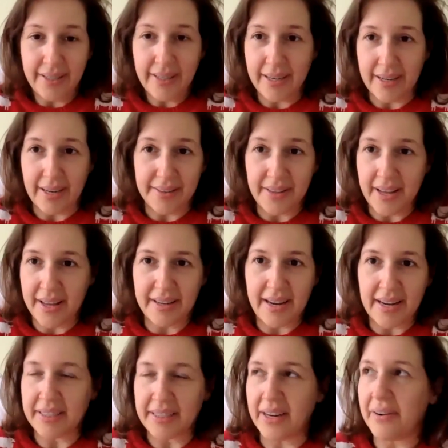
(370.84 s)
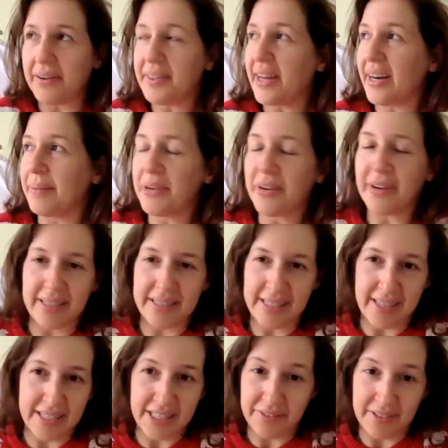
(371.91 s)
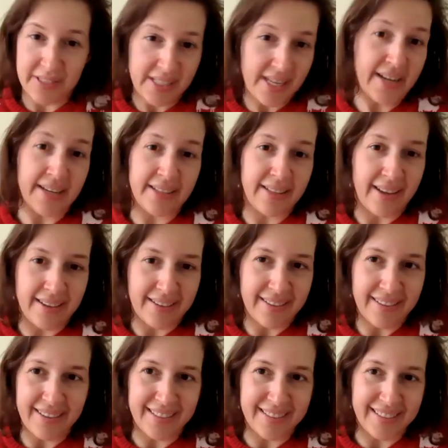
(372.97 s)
And then, you know, and then I'm criticised for saying that. And